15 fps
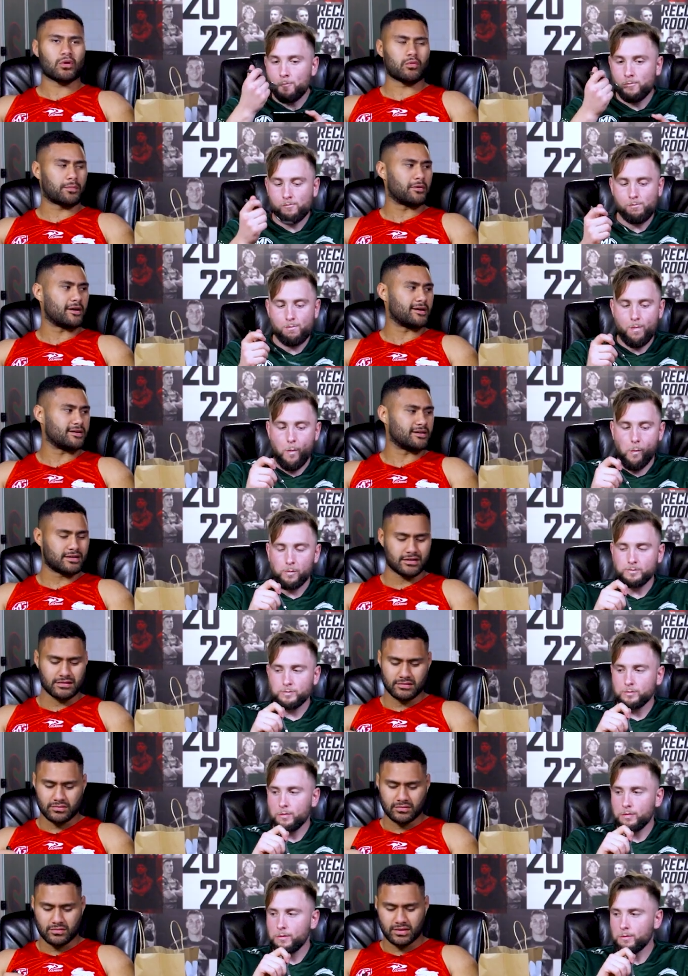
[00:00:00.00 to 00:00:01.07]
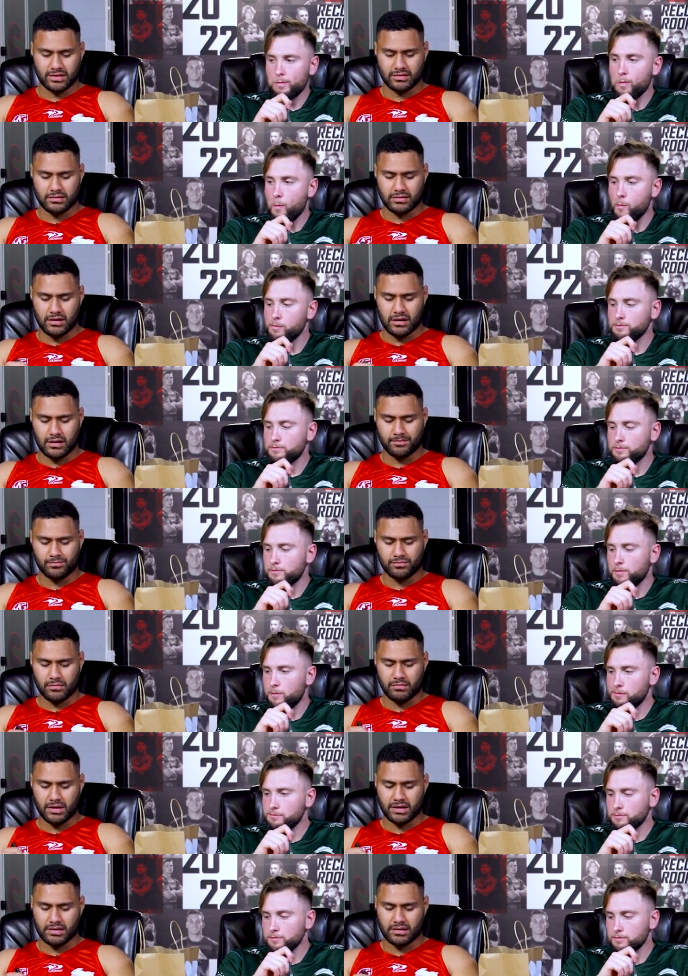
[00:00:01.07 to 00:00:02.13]
Speaker 1: we played here when um,
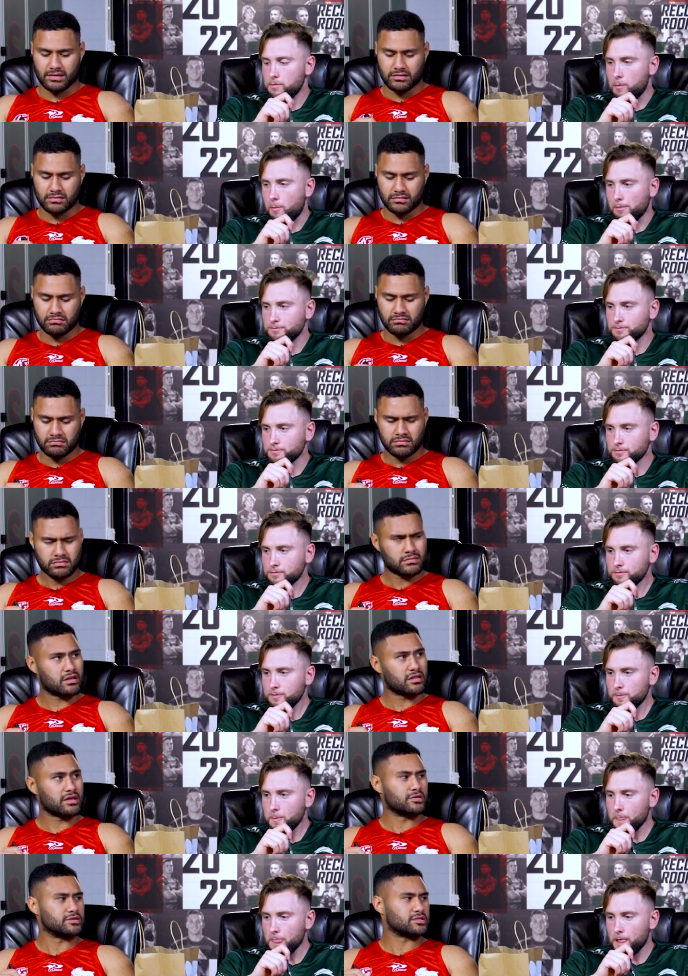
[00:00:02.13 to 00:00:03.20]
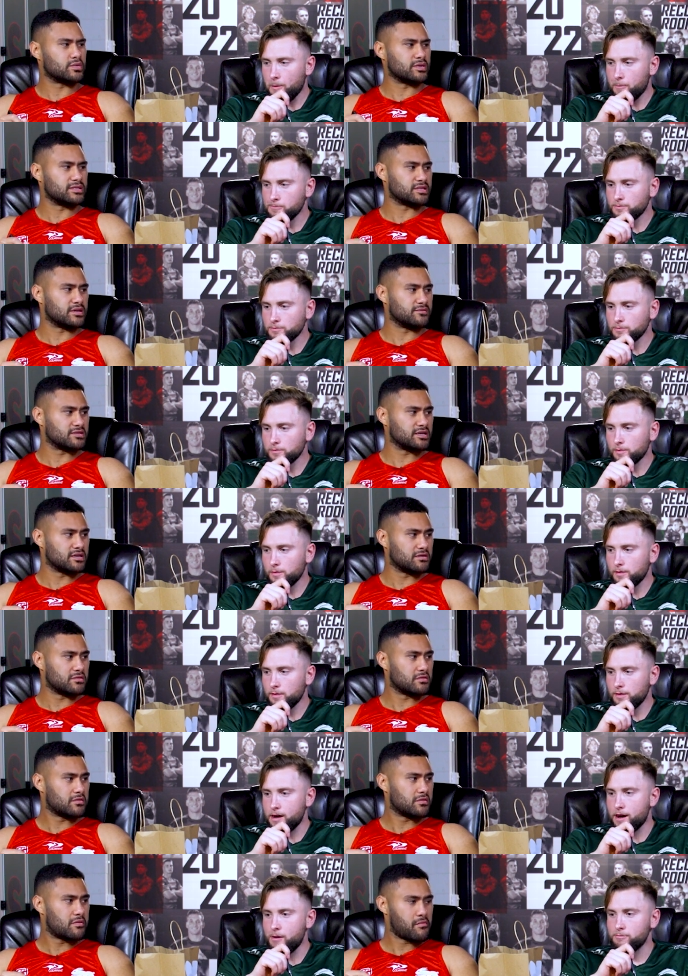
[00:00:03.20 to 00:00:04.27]
back in, I think it was 2017.
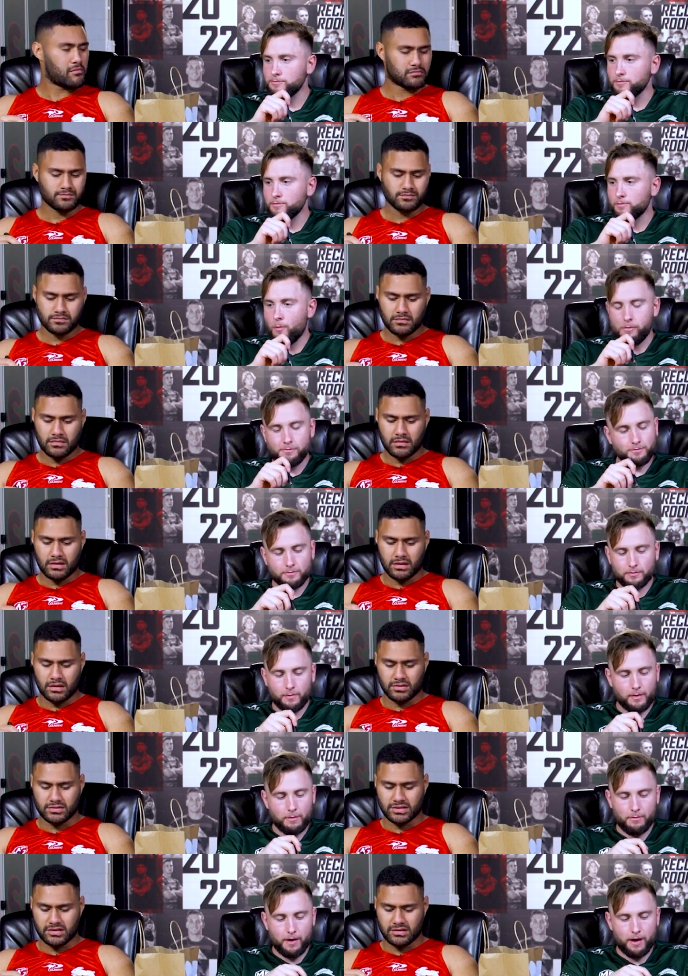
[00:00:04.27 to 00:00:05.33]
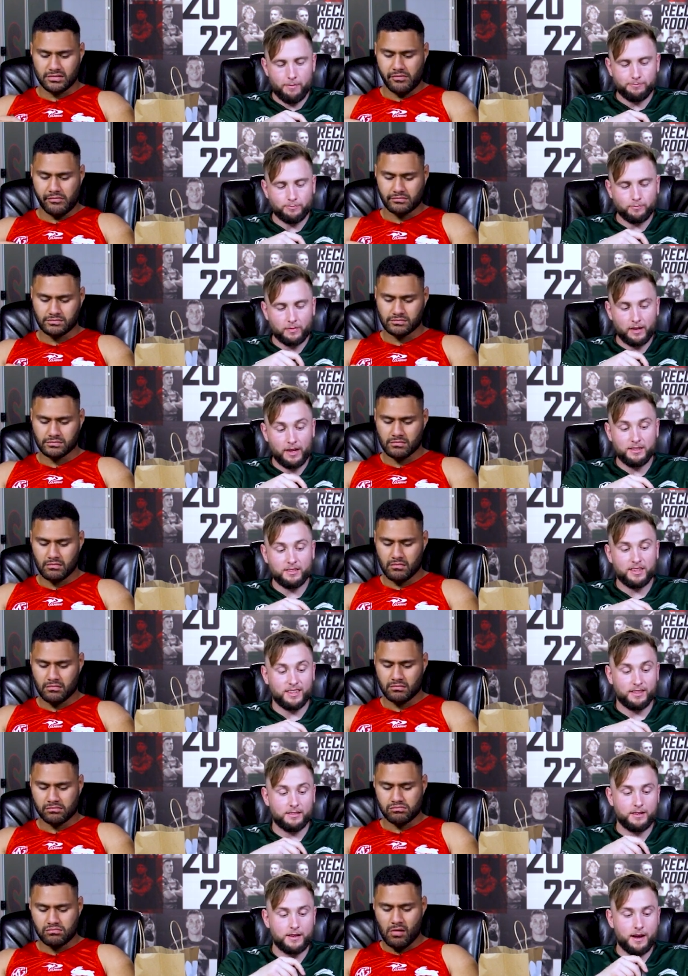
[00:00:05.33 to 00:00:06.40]
Yeah. It was, yeah.
Speaker 2: He's
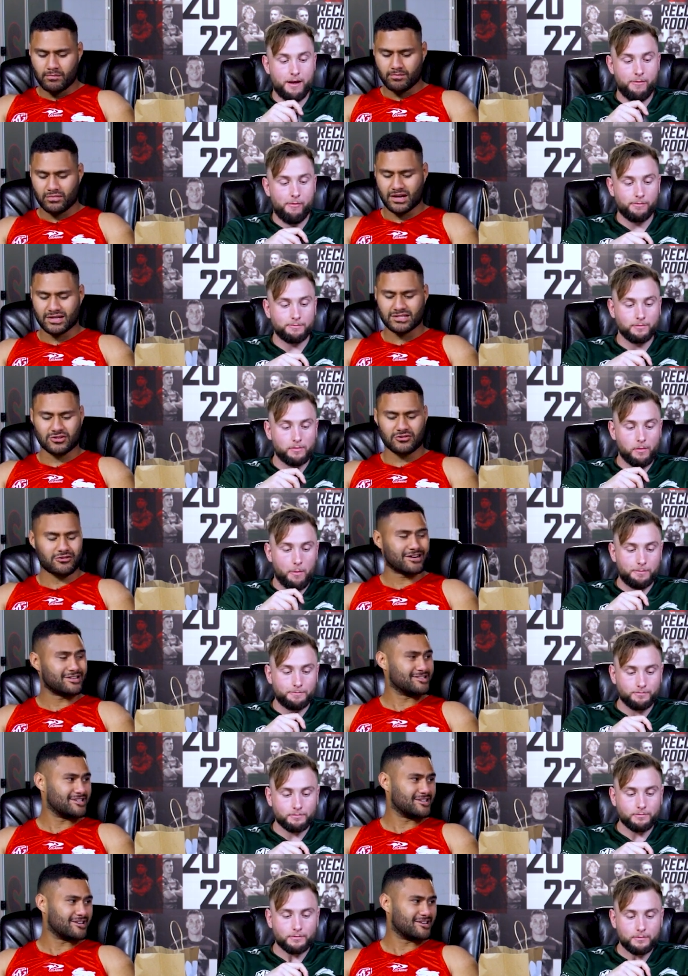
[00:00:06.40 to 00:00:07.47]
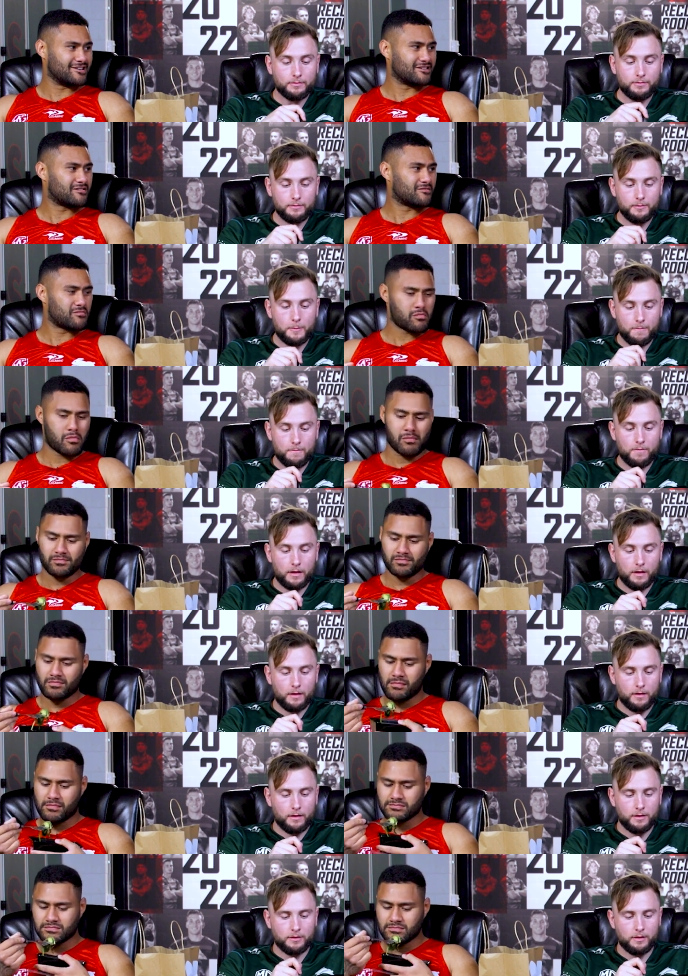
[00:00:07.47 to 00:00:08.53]
killing it, eh? That's crazy, eh?
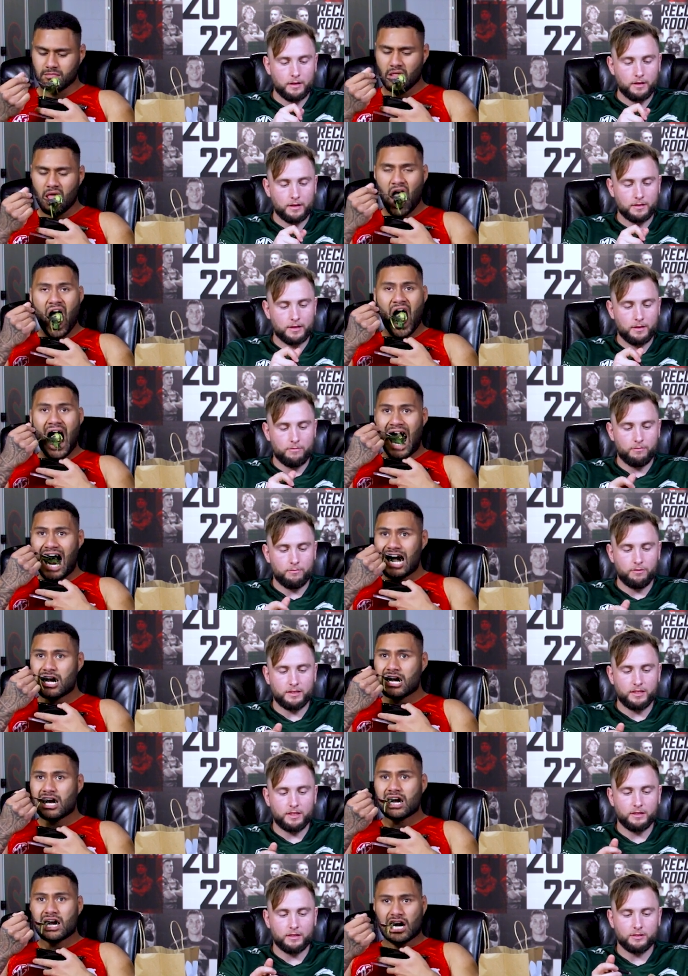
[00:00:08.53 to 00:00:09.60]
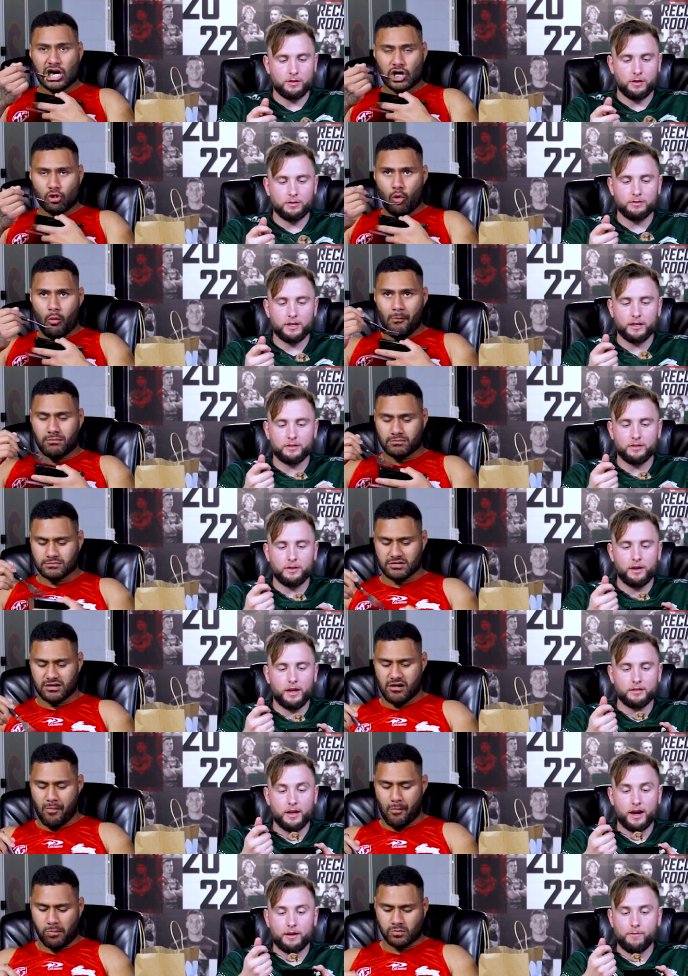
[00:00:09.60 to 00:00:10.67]
He signed like some ridiculous contract, too. Yeah.
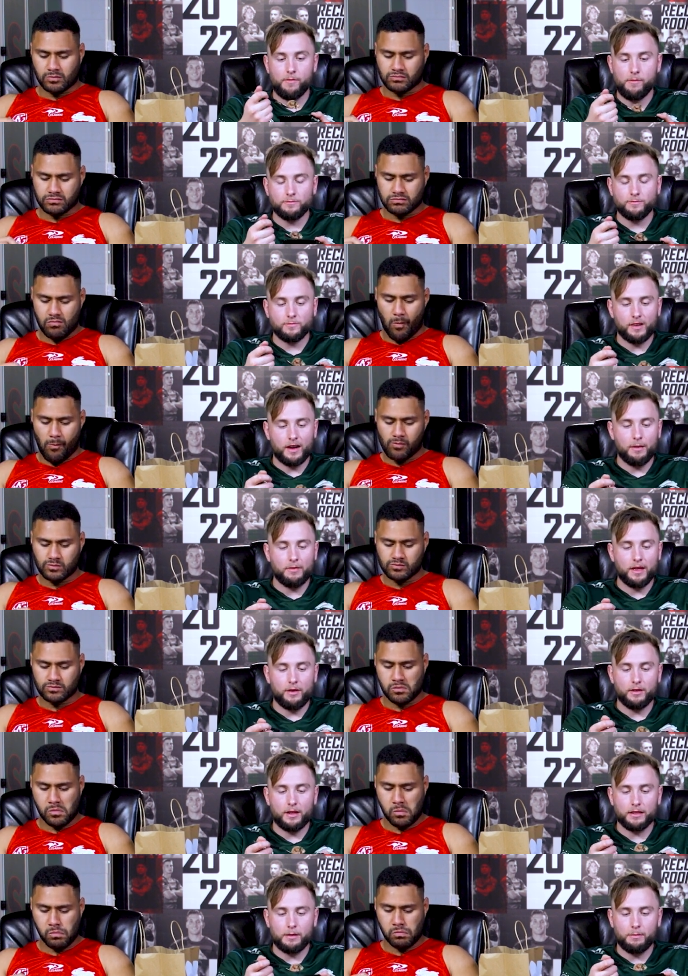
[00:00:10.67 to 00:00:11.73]
He's like up there with like